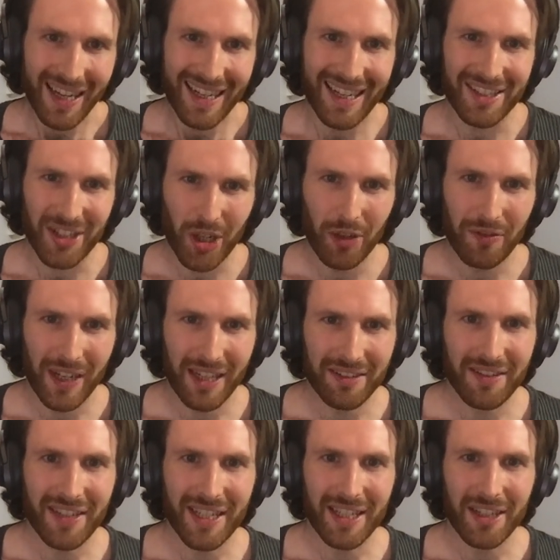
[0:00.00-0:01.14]
uh, to co found
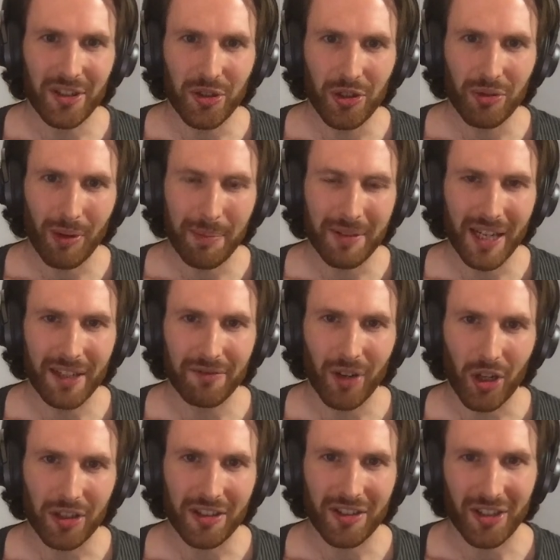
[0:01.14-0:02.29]
the news website
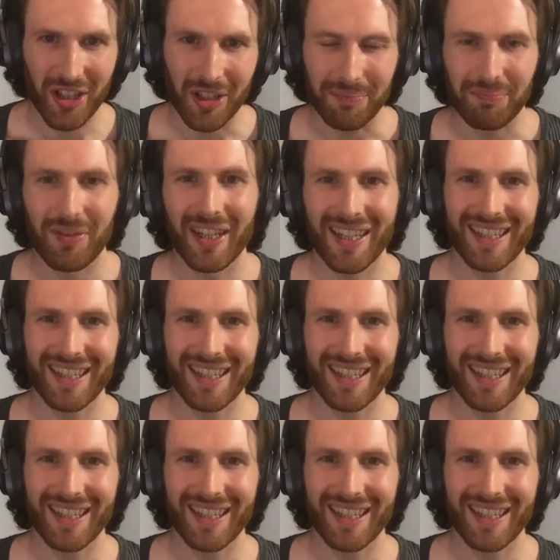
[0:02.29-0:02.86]
Vox.com,